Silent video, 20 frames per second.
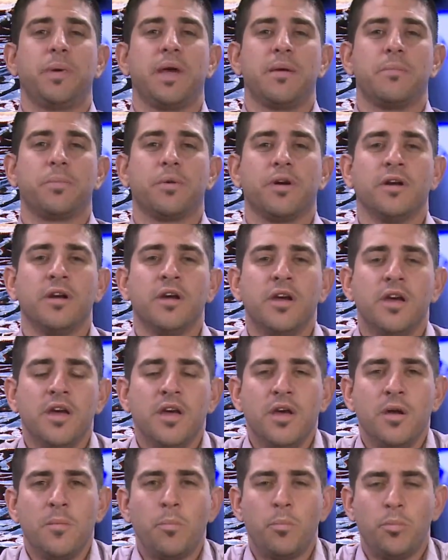paper
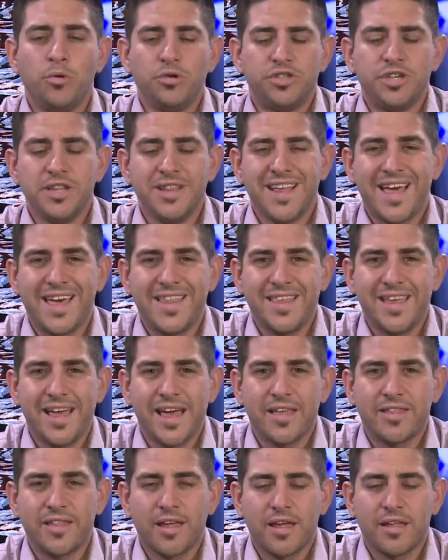pushing the
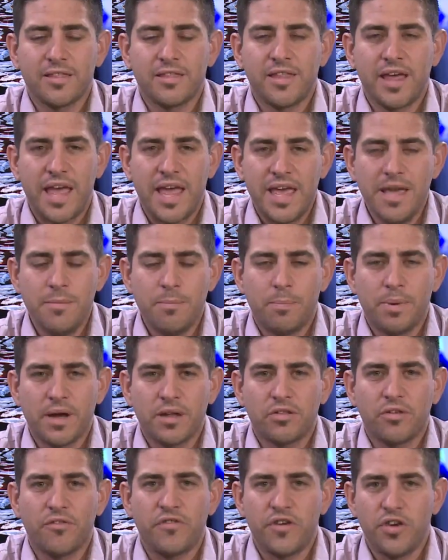idea that the
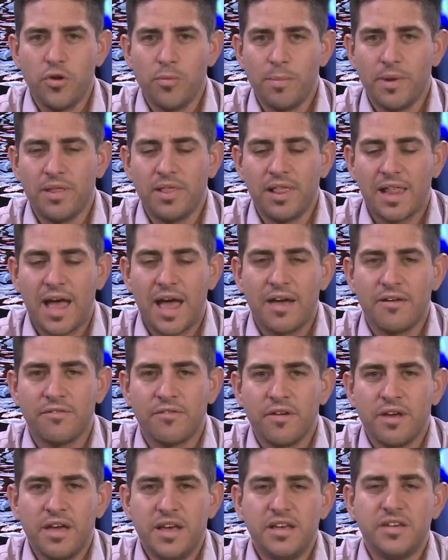impact of human
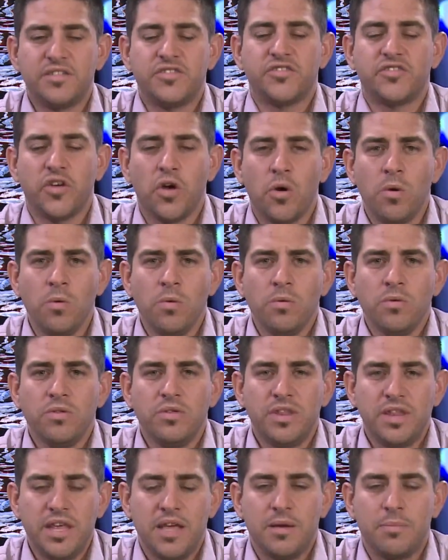life is so
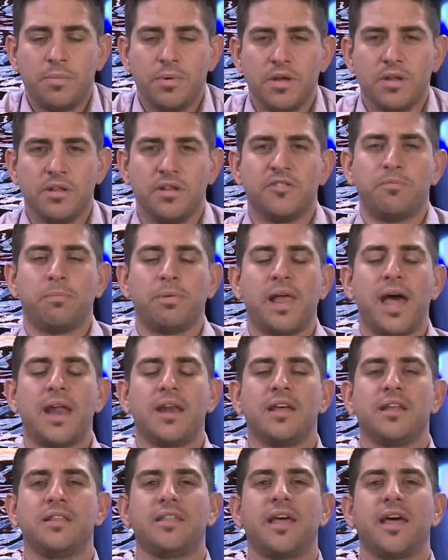deep in this
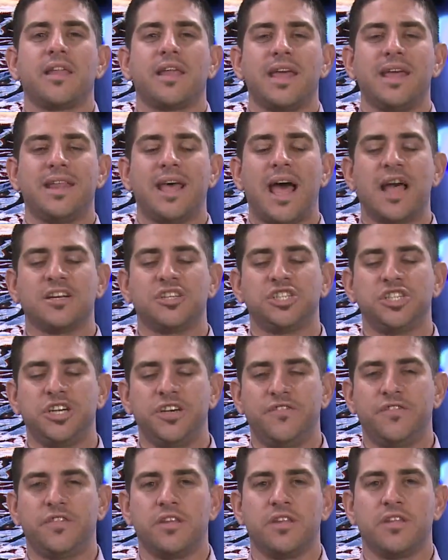planet that it has
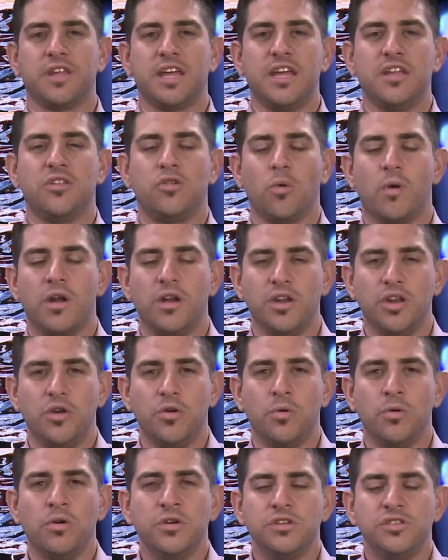shifted into a
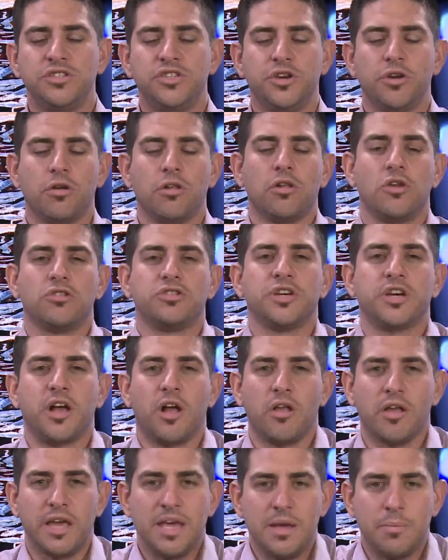new
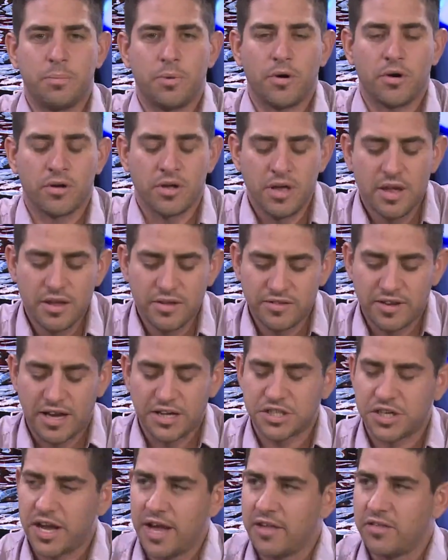geological epoch.
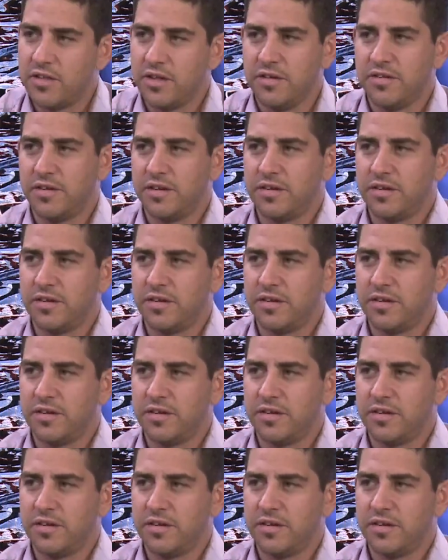Sasha, and this